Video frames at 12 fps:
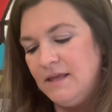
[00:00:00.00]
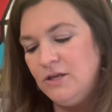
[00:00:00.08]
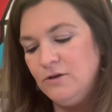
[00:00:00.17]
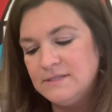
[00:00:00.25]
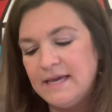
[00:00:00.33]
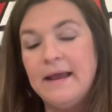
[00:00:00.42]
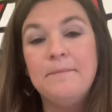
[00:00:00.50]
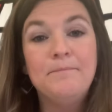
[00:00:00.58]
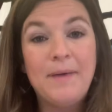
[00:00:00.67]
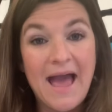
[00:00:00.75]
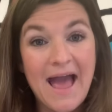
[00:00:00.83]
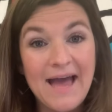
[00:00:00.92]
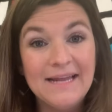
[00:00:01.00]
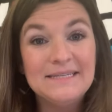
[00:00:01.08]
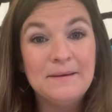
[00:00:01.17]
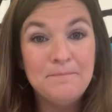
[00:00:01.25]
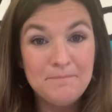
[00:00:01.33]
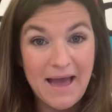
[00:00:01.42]
then you say pat,
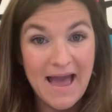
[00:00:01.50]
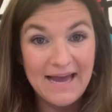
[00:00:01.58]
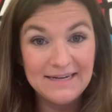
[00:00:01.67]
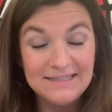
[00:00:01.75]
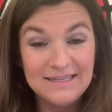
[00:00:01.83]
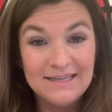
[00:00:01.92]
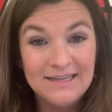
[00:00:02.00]
mat.